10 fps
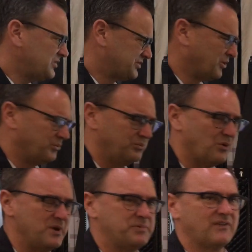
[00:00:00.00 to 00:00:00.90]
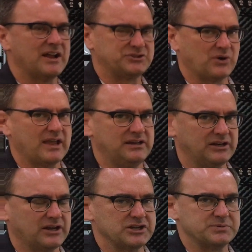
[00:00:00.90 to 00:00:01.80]
So when we provide training to
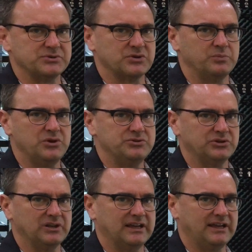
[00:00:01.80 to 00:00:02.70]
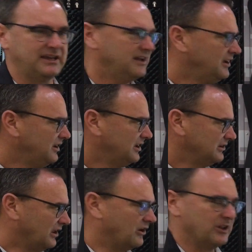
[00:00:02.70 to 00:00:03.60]
customers on Mutualink,
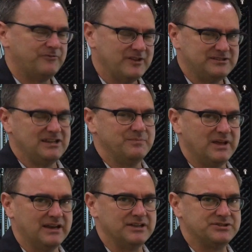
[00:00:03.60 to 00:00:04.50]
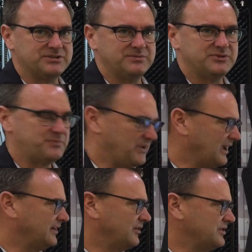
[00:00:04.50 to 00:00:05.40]
literally 15 minutes
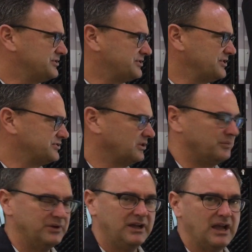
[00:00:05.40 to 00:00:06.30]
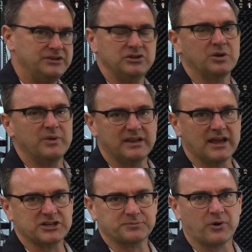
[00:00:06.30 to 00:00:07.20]
spent on this system, and you can be an
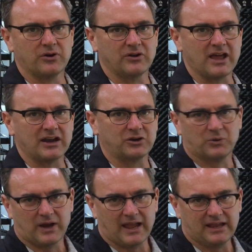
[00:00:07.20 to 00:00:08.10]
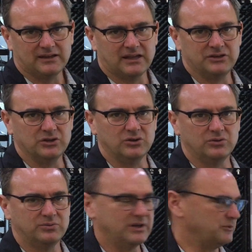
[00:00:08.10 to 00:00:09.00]
expert on how to create and
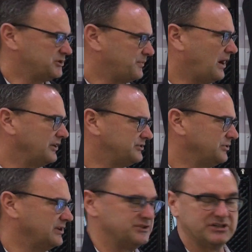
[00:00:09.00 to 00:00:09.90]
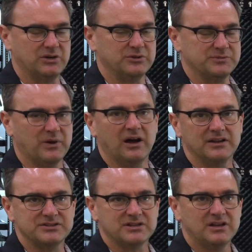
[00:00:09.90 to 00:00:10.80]
do and respond to an incident
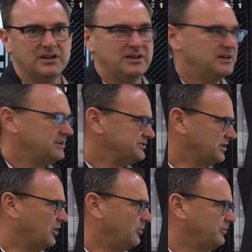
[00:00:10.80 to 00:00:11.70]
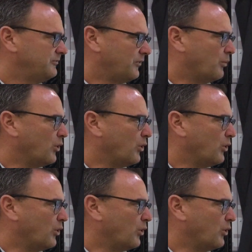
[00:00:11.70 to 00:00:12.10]
response. So for